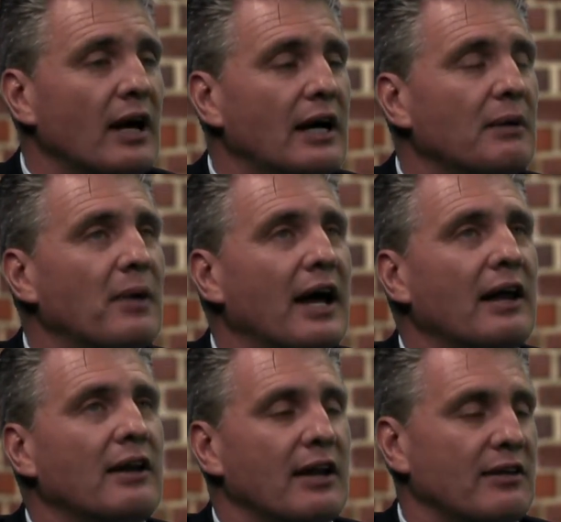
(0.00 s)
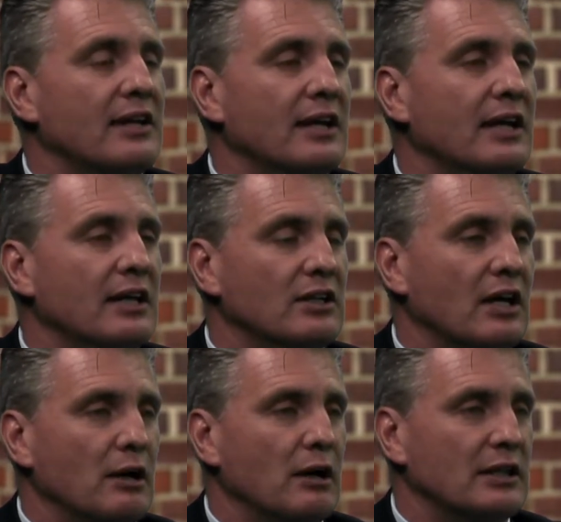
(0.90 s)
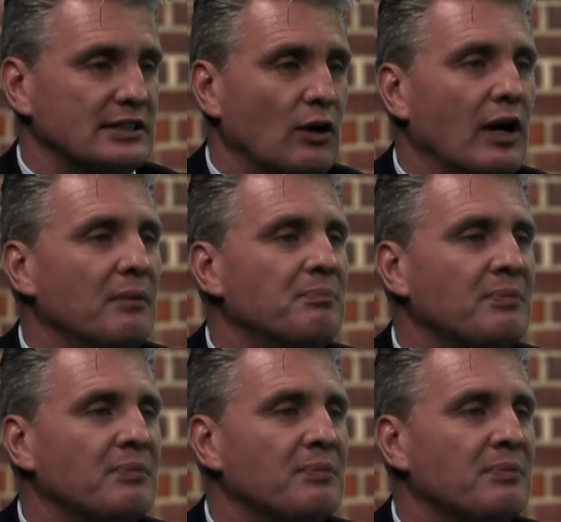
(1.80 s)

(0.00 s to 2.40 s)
and in the solar.